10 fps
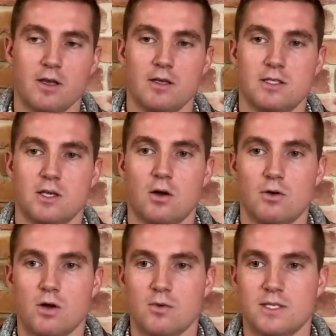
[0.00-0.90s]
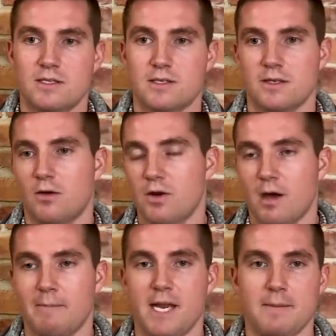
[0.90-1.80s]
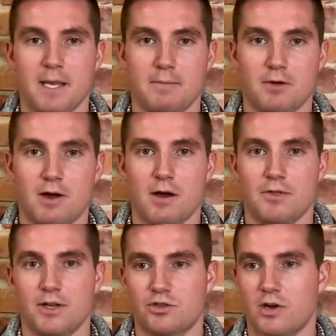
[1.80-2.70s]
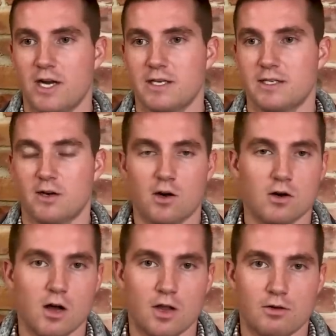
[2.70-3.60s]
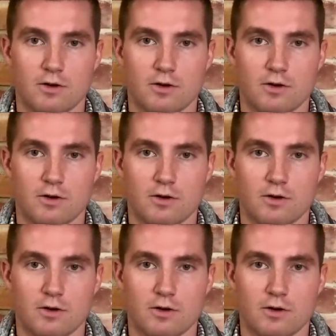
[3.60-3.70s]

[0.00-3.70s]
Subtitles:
So no one's, you know, not many people are out there trying to hurt other